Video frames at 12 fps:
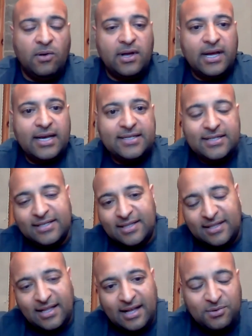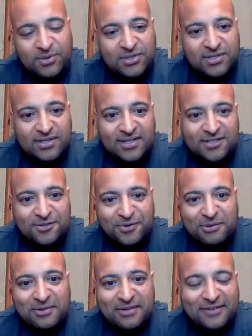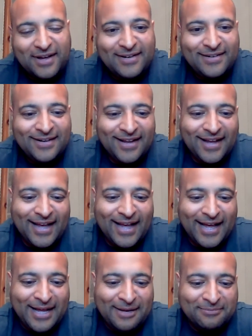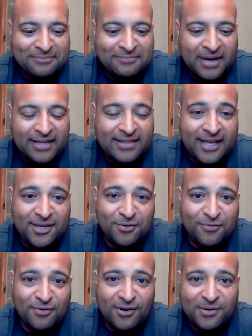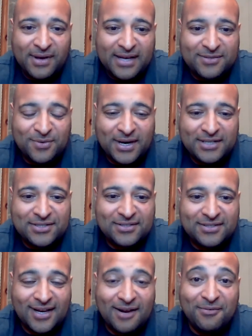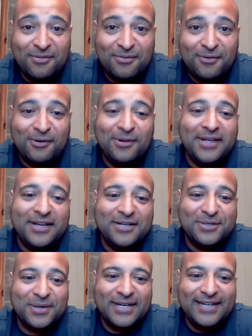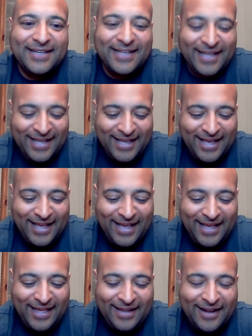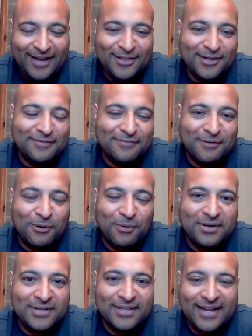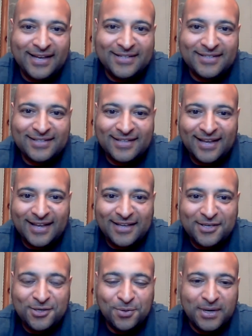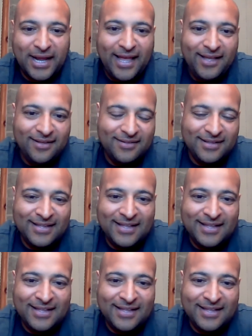Well, guys, that was extremely fun. I thank you for all who asked questions. I thoroughly enjoyed it. And I look forward to the next Q&A.